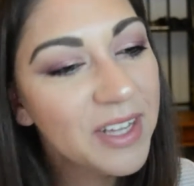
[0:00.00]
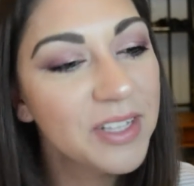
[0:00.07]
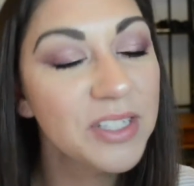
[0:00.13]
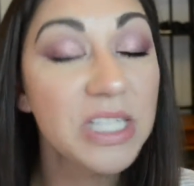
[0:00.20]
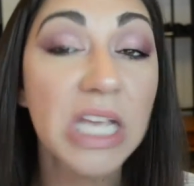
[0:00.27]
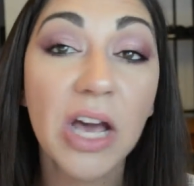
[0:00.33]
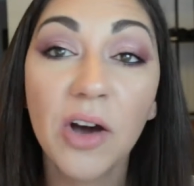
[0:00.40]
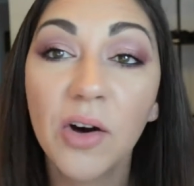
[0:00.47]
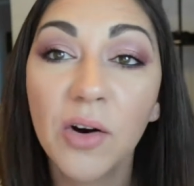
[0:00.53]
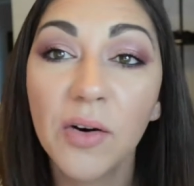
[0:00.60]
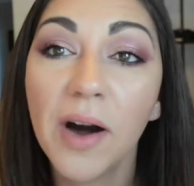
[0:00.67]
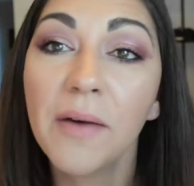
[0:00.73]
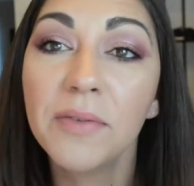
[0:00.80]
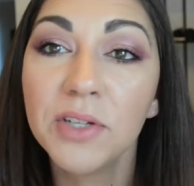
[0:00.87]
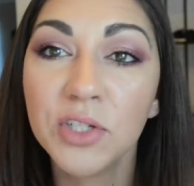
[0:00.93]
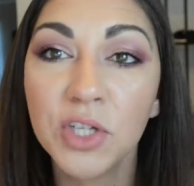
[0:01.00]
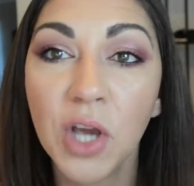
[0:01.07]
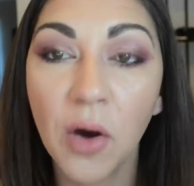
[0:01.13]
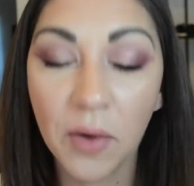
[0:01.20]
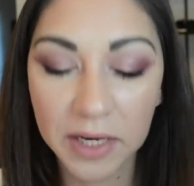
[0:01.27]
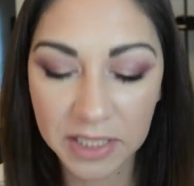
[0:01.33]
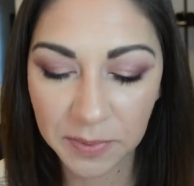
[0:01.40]
So I was
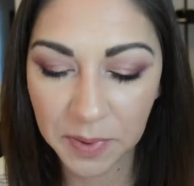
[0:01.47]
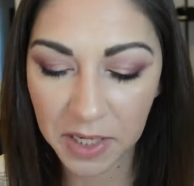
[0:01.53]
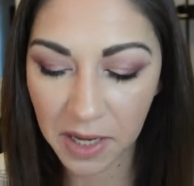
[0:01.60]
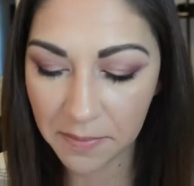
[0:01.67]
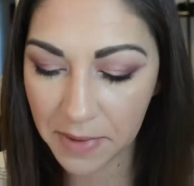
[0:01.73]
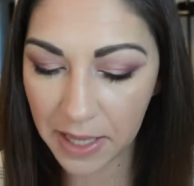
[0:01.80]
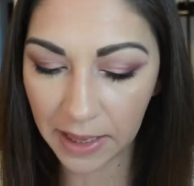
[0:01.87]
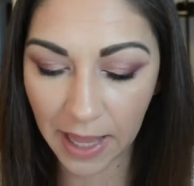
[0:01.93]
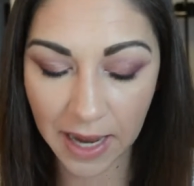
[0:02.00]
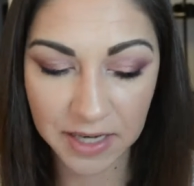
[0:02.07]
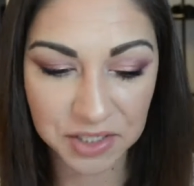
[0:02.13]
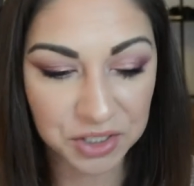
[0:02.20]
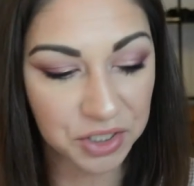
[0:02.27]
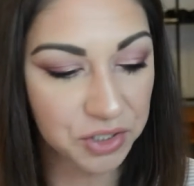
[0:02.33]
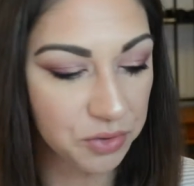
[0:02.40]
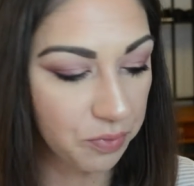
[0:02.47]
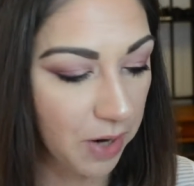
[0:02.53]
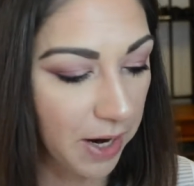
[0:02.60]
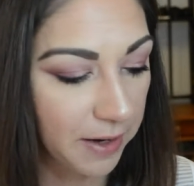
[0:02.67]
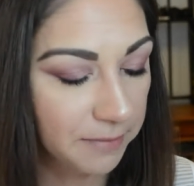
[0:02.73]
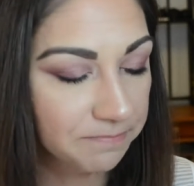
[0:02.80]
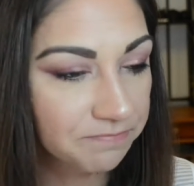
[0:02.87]
going to put on my lashes,
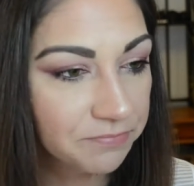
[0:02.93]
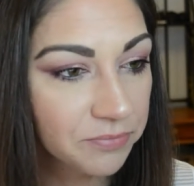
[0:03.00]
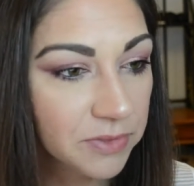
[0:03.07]
right?